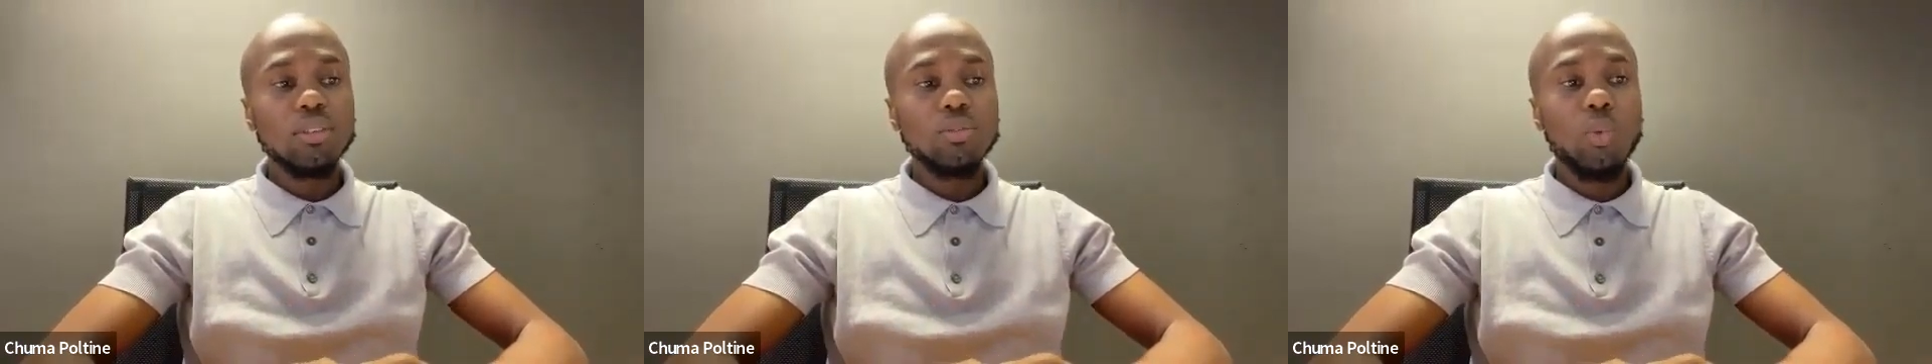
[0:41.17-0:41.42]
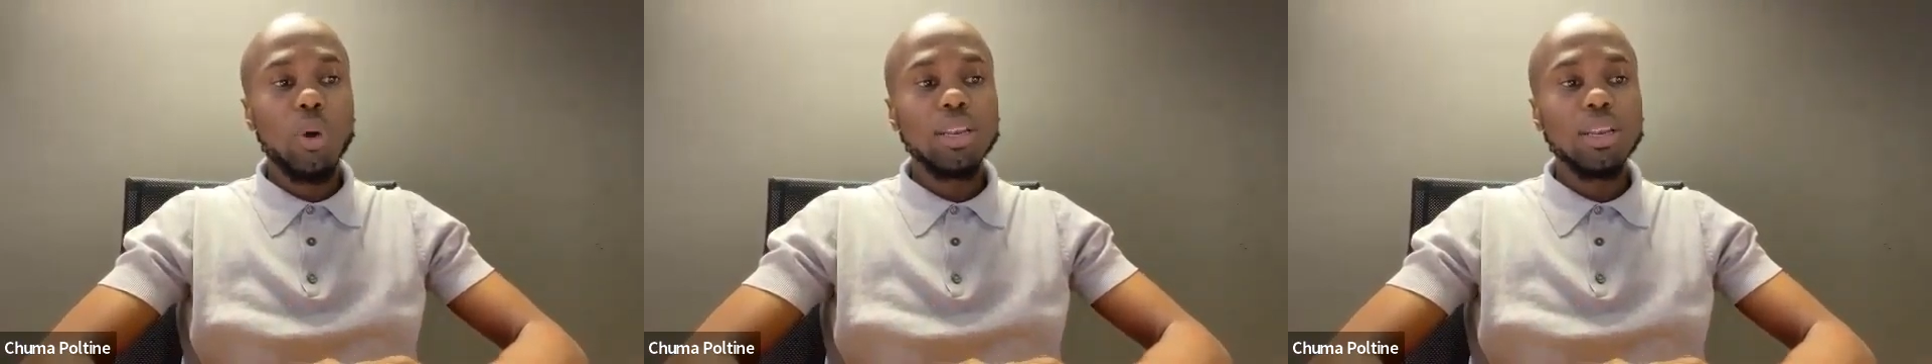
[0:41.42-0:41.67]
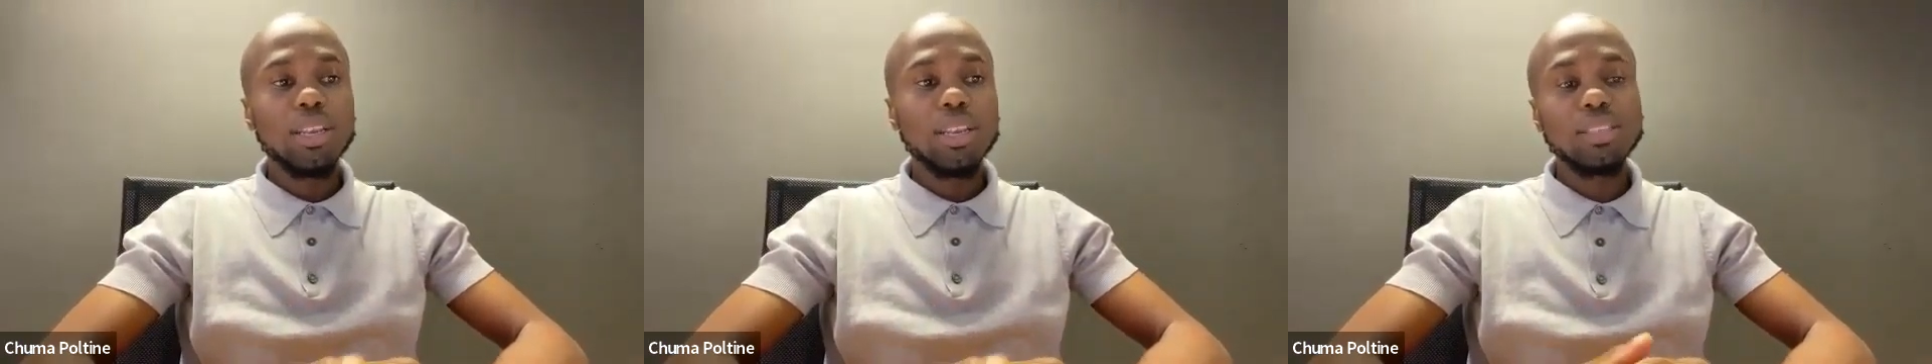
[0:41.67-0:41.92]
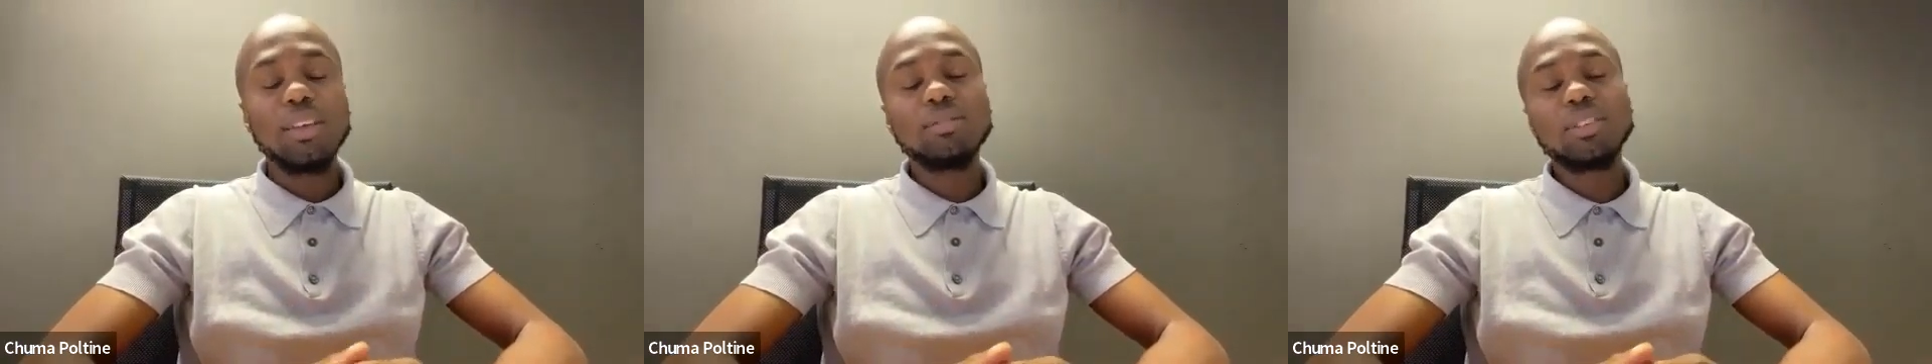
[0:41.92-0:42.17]
if one
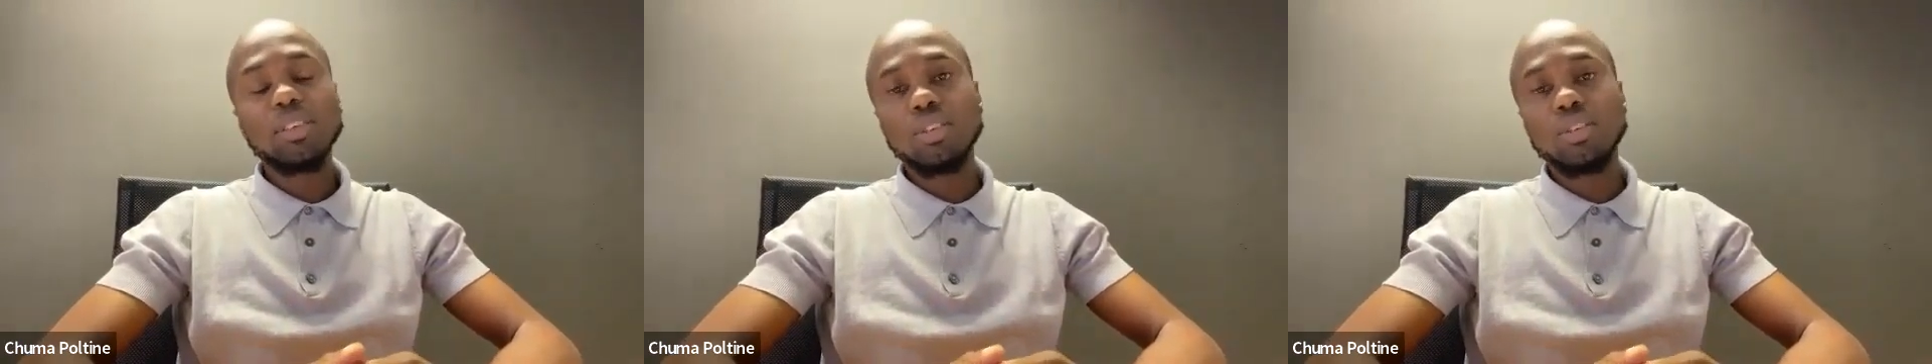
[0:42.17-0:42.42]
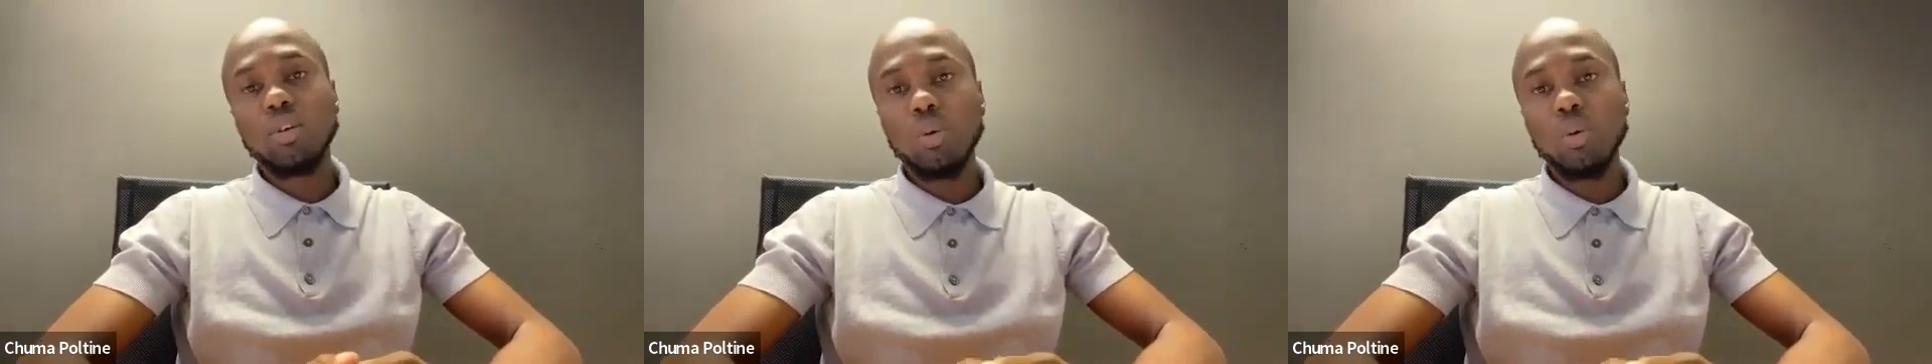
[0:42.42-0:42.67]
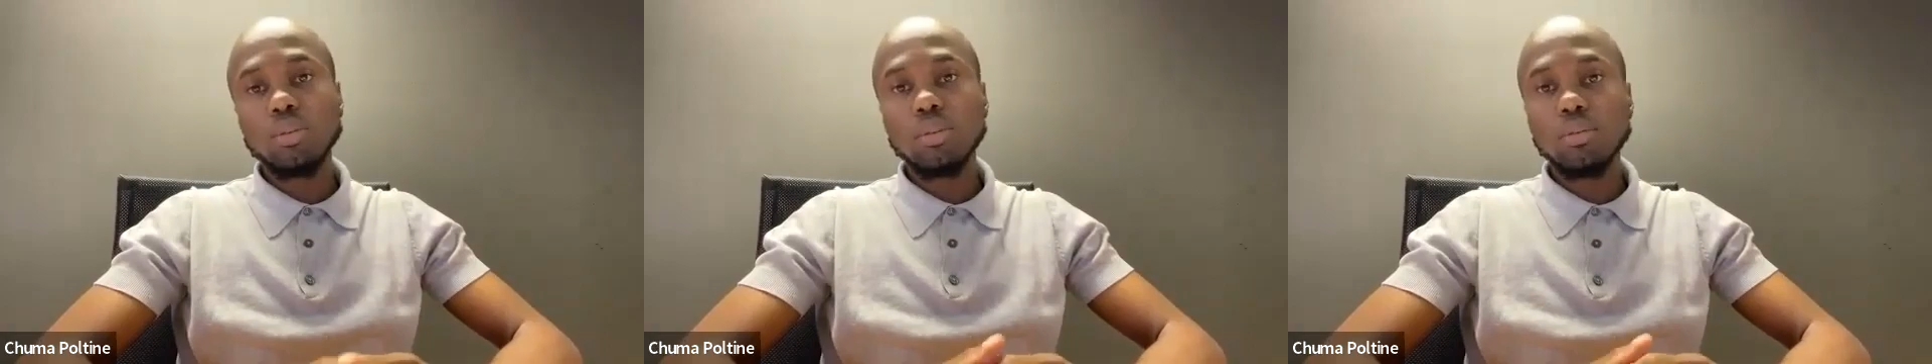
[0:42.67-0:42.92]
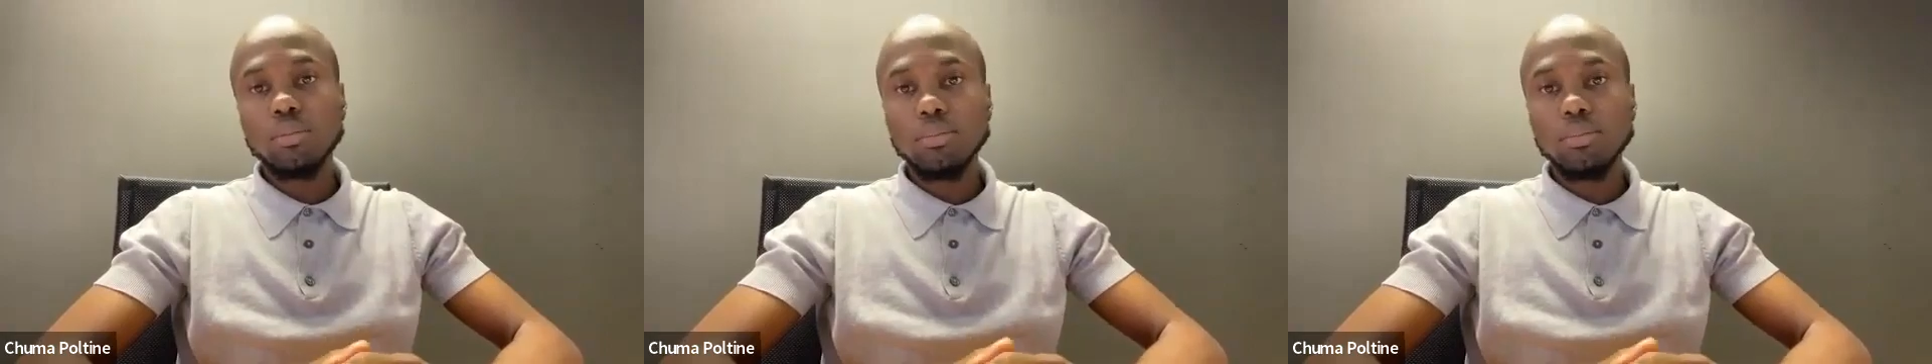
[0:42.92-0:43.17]
does have such a
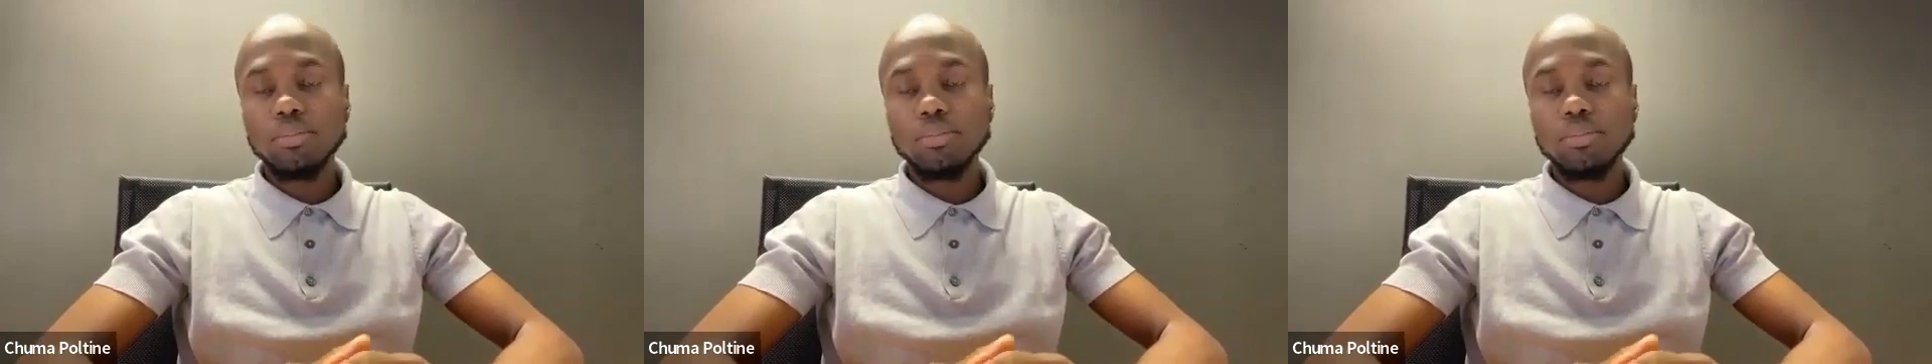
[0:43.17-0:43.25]
clause.